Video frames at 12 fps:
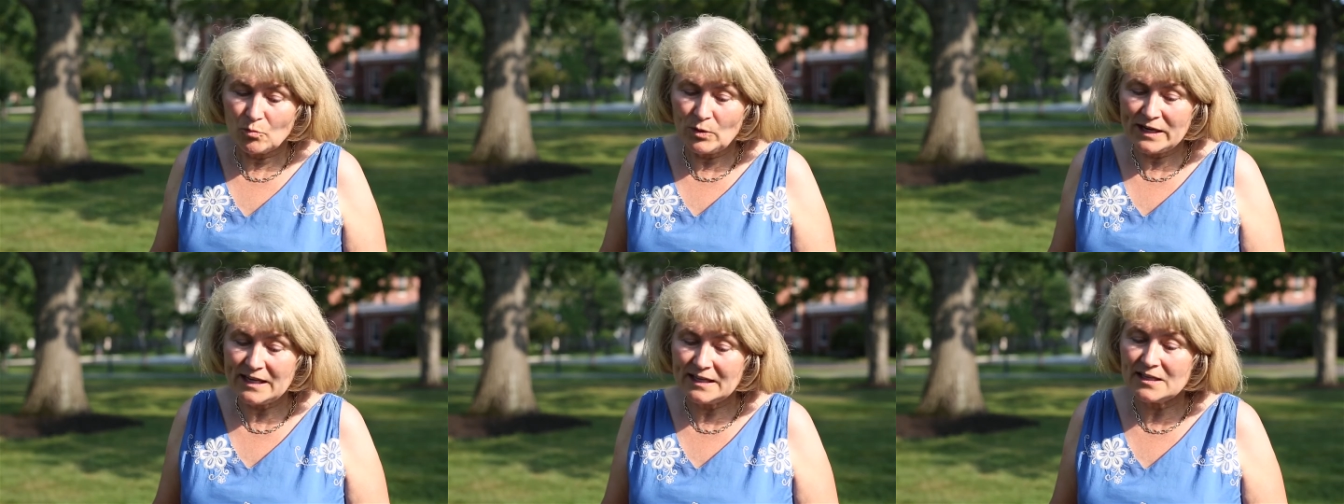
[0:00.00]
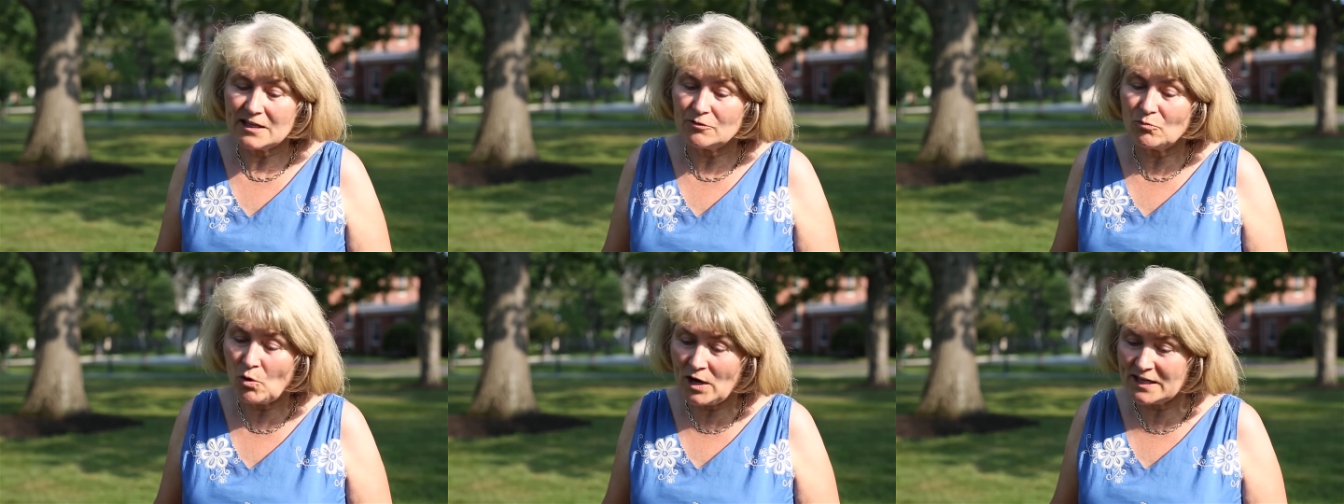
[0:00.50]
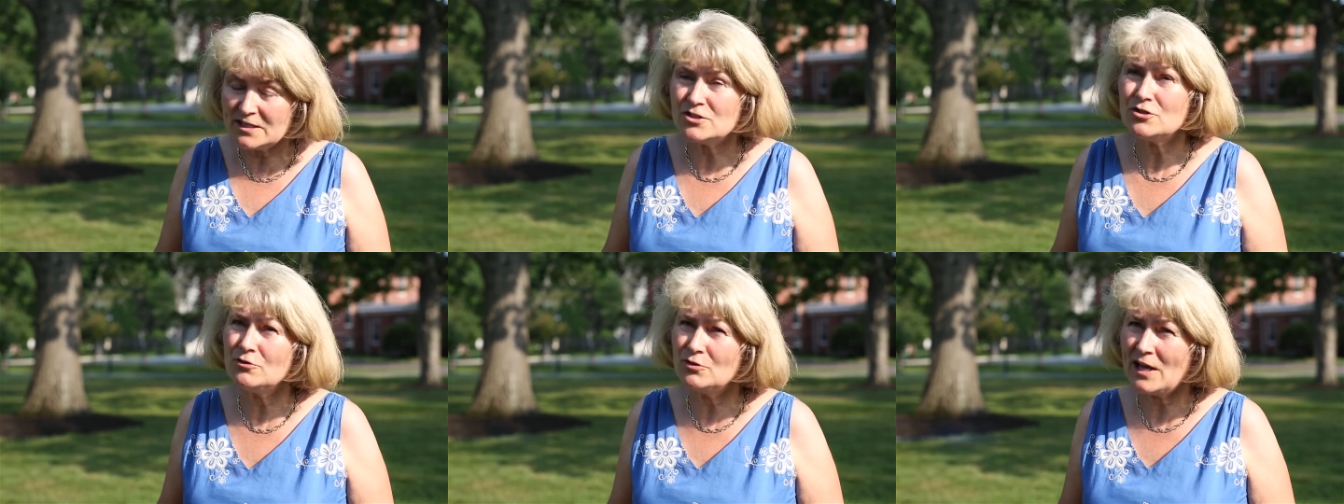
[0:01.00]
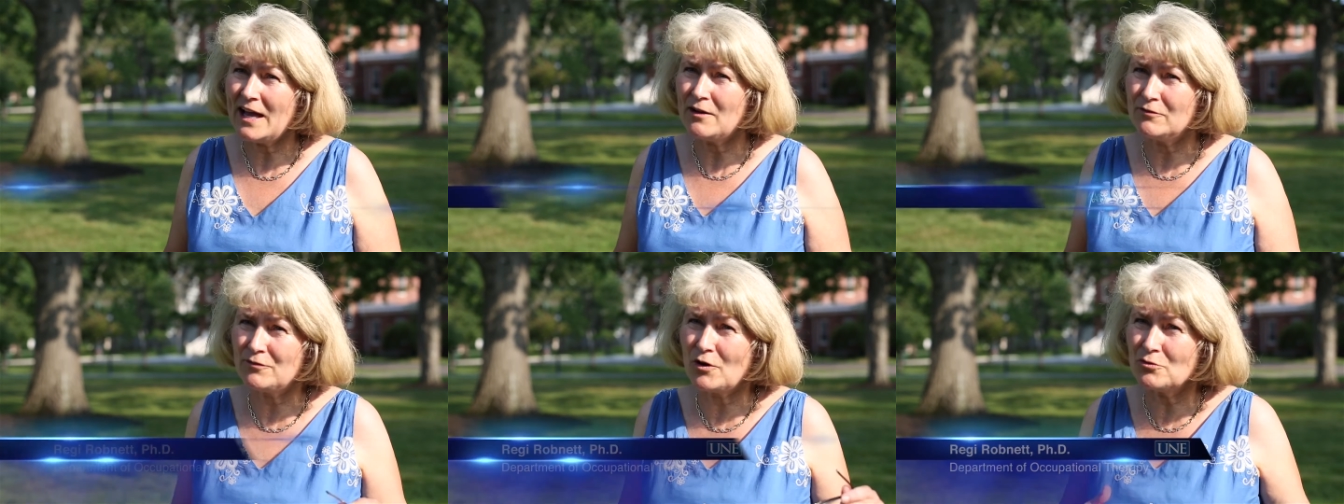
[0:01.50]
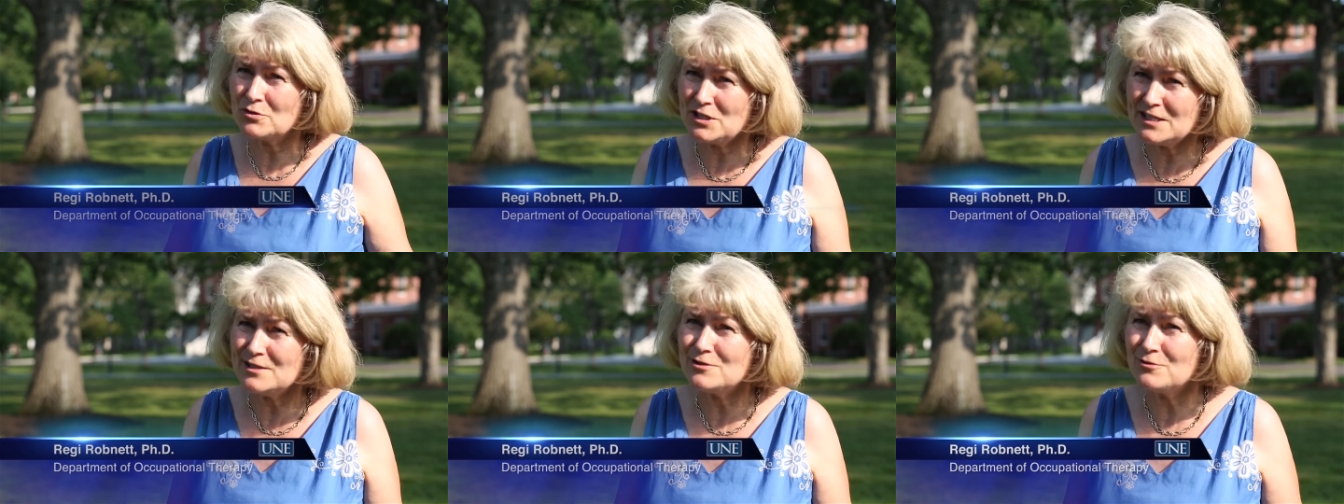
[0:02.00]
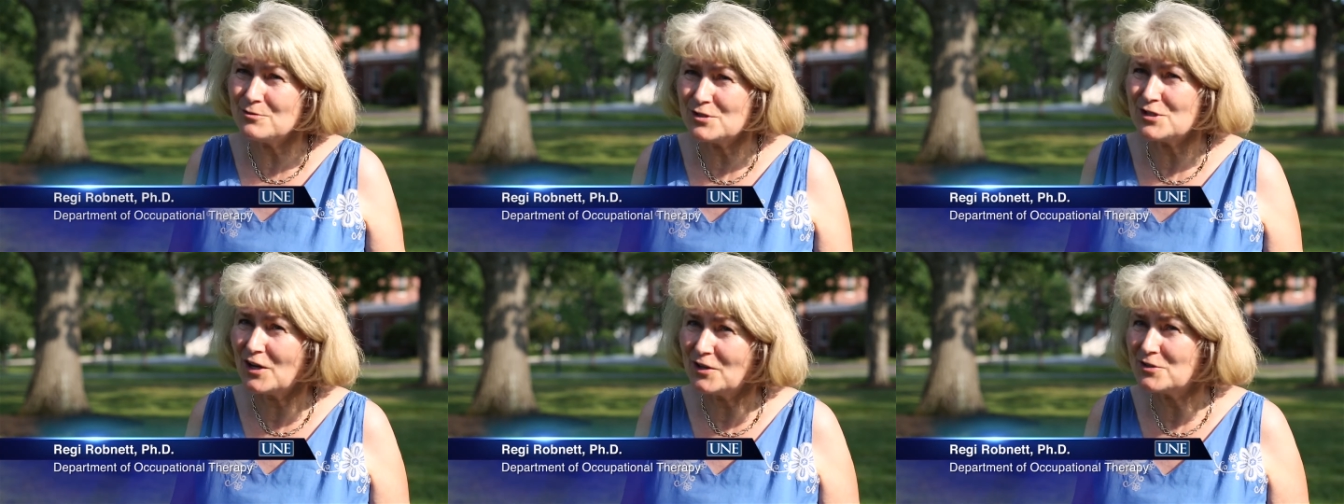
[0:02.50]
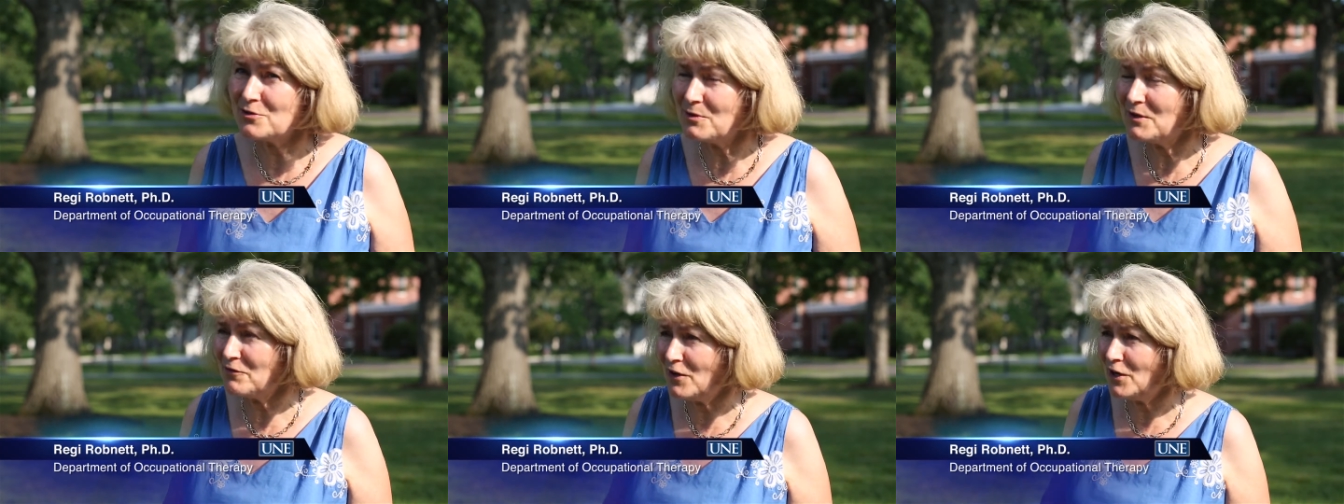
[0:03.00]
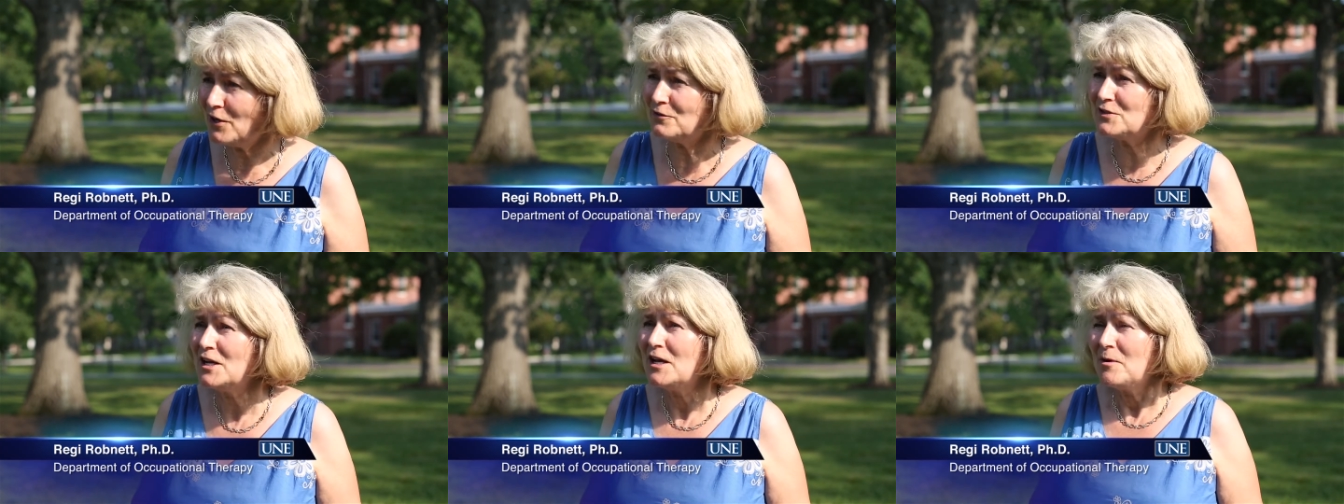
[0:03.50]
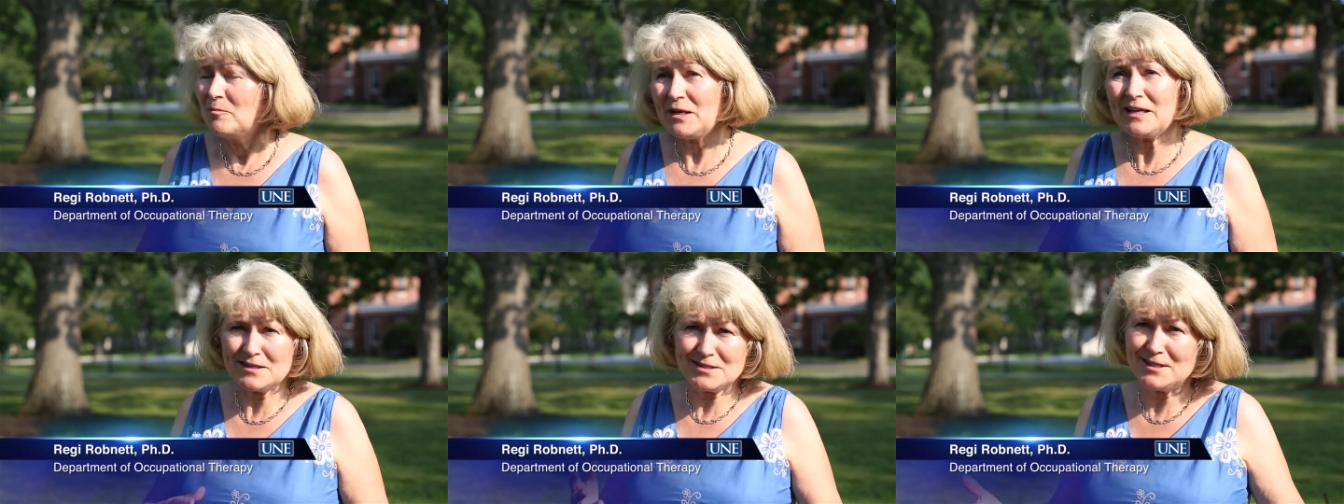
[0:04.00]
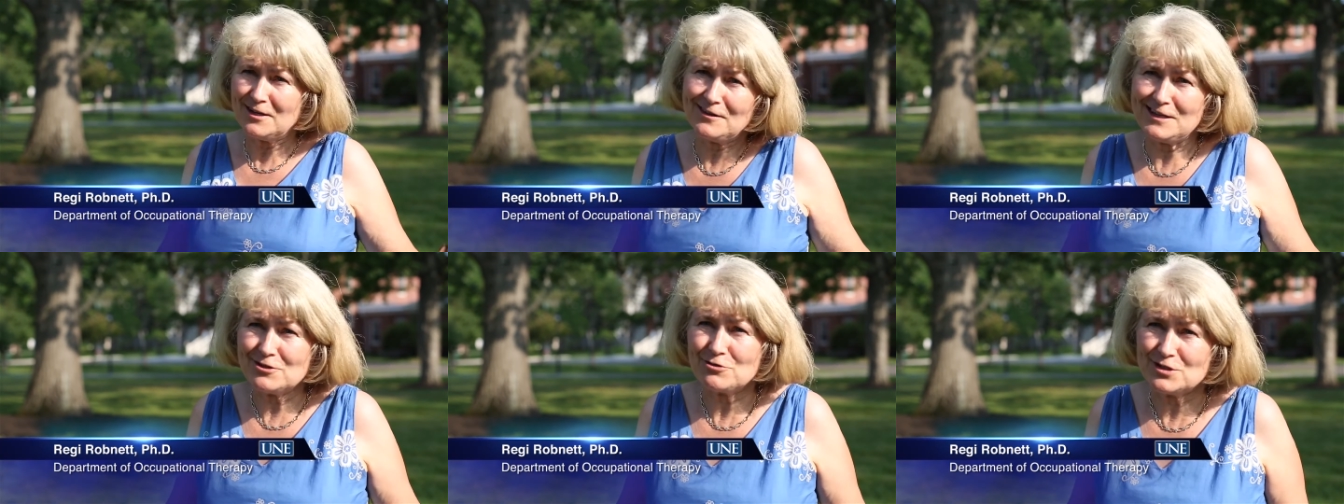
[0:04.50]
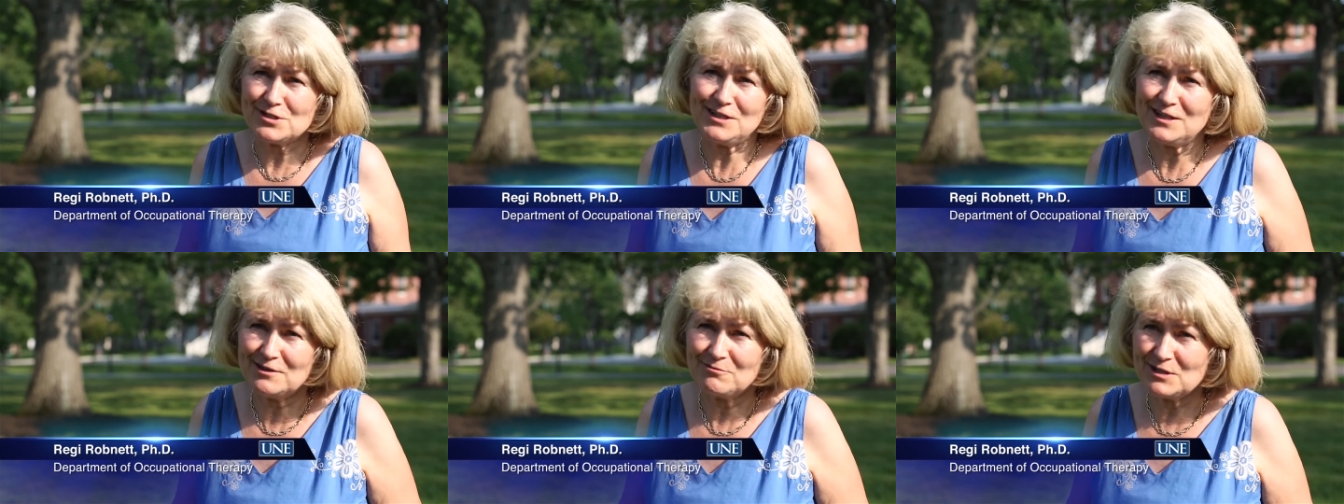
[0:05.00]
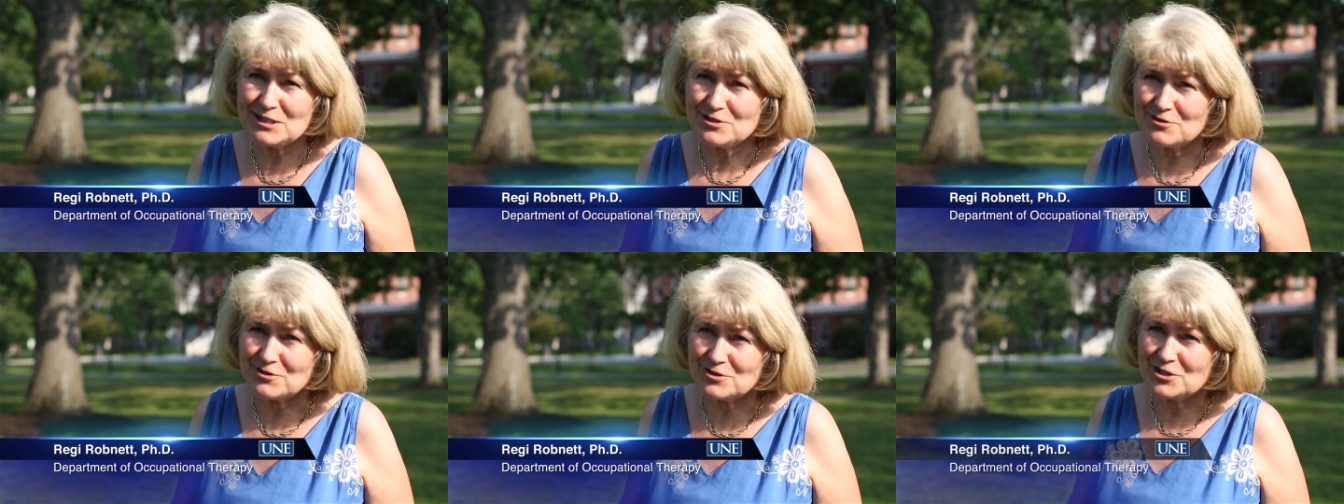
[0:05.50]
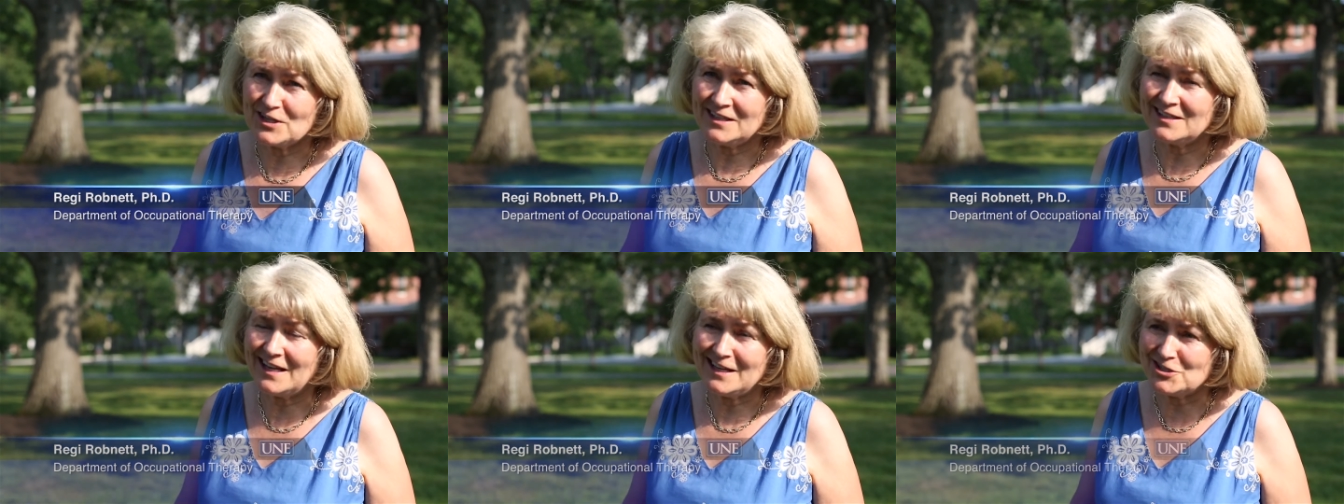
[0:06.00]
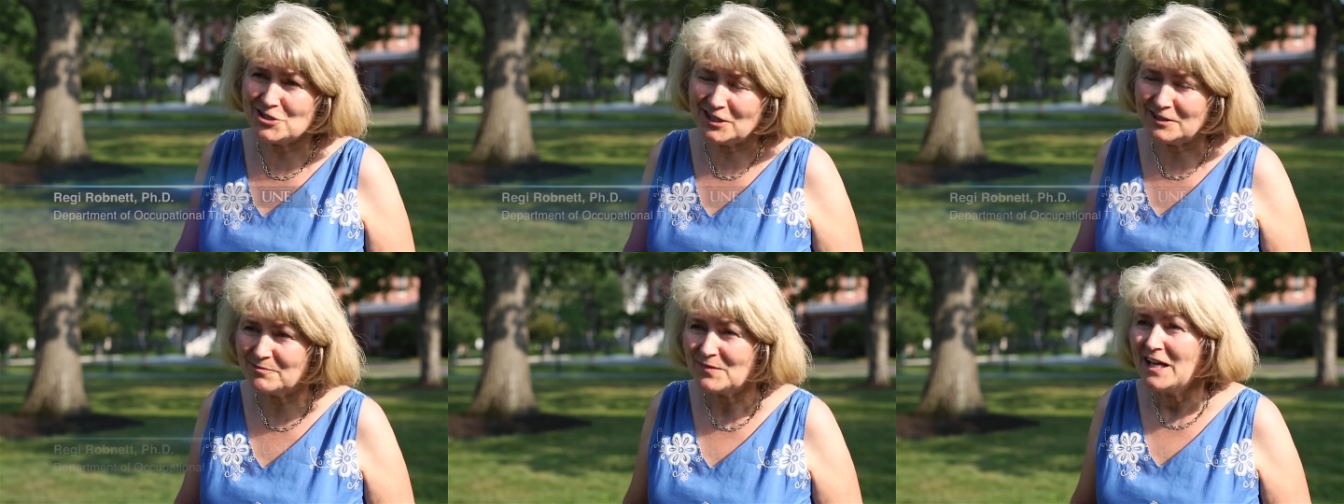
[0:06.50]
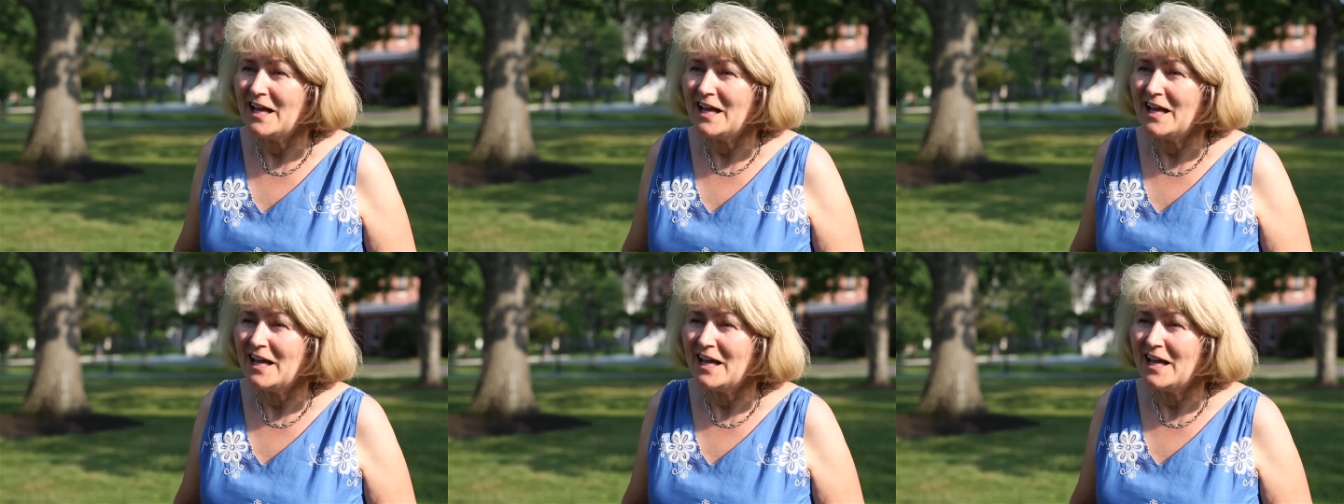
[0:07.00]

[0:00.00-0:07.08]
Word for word: We wanted to have OT students also involved because they're interested in research and aging.